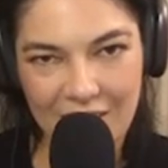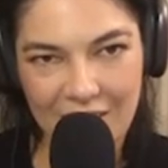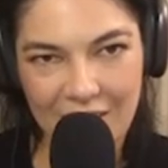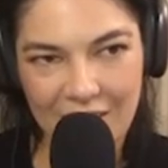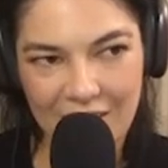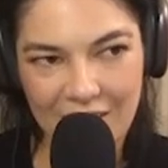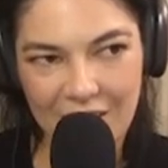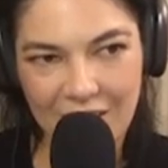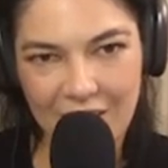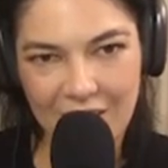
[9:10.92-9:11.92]

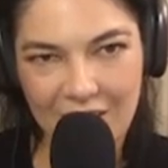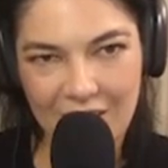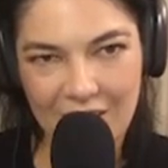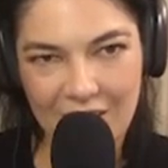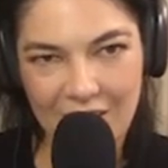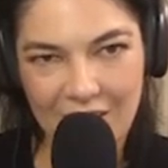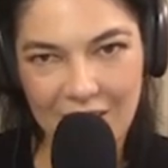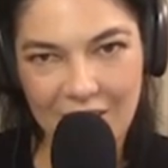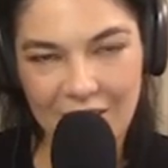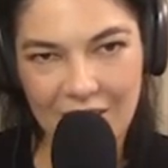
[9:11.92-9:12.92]

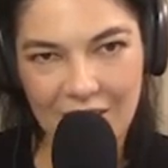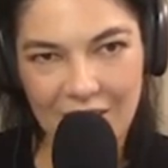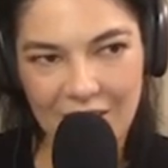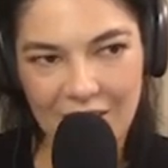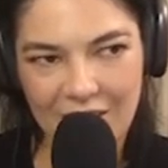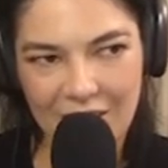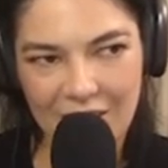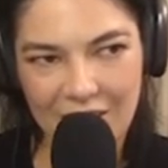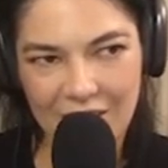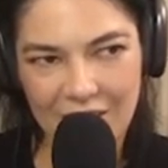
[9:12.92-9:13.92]

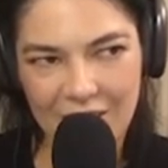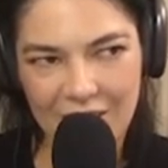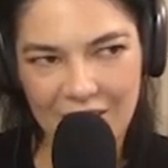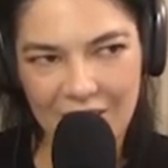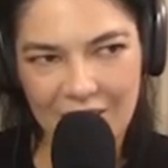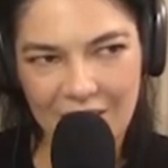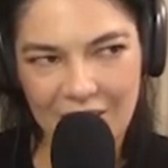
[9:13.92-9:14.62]
[no speech]